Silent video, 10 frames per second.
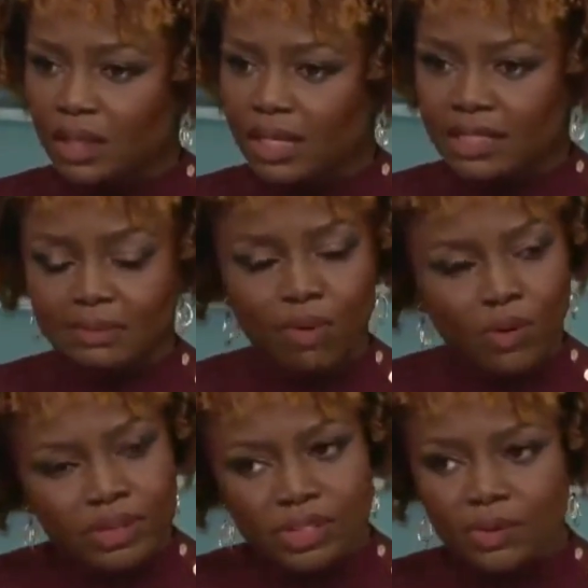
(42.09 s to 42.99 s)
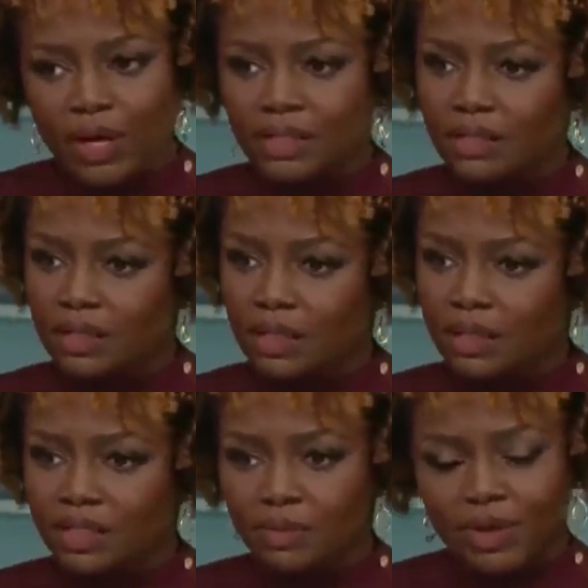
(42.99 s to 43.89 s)
it is important to us
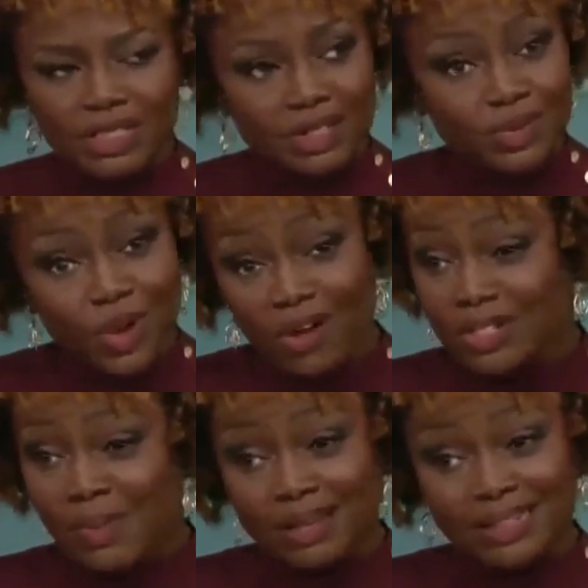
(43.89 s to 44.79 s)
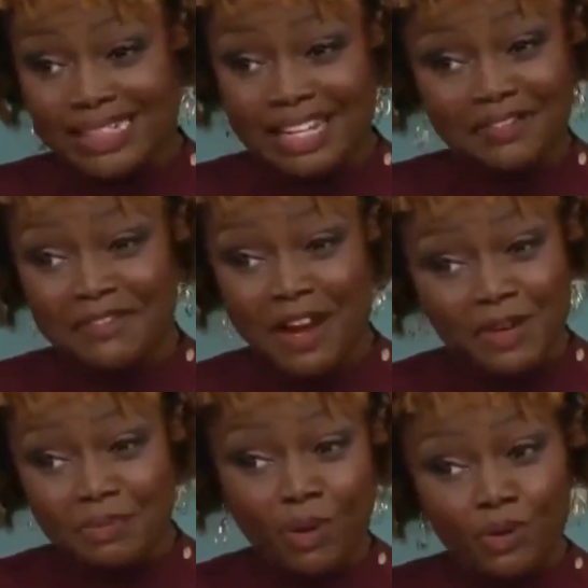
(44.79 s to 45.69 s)
this is the president who talks about it in a
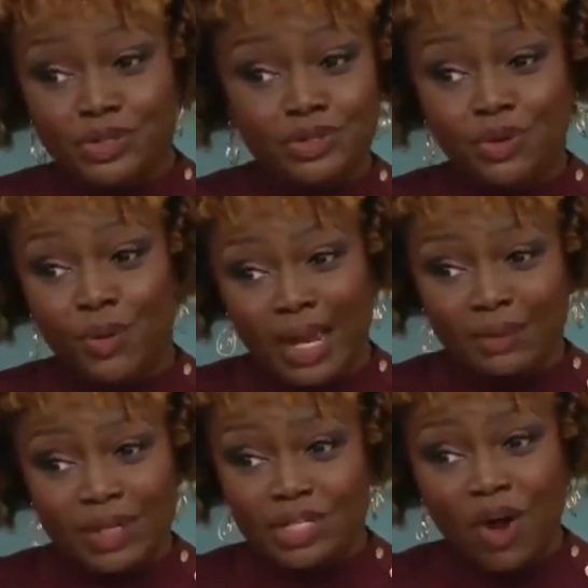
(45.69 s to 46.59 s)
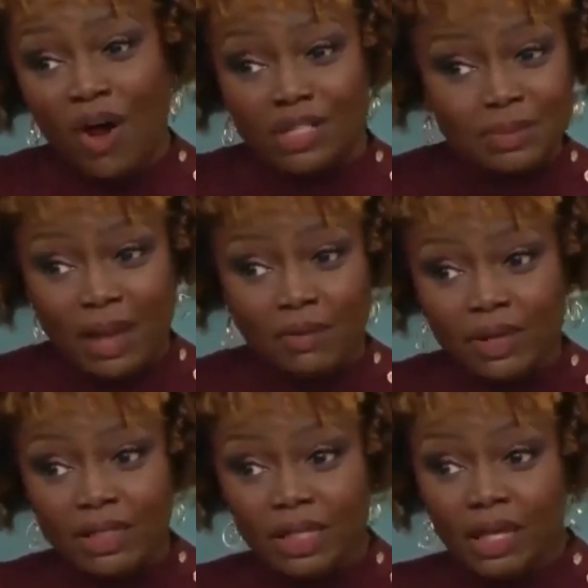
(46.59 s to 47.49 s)
very personal way when he talks about
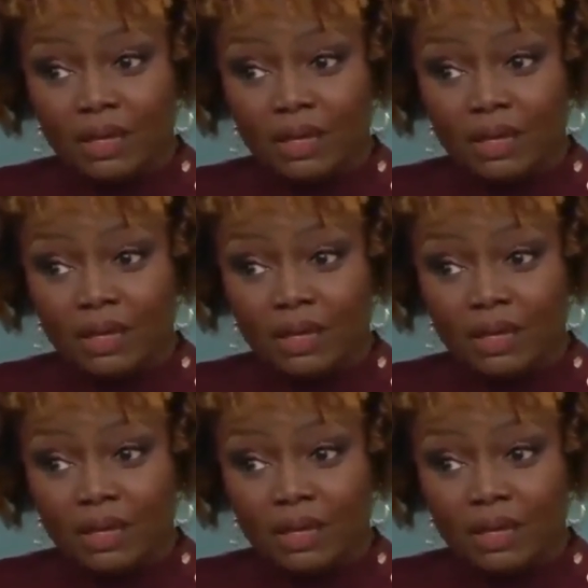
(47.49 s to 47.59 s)
what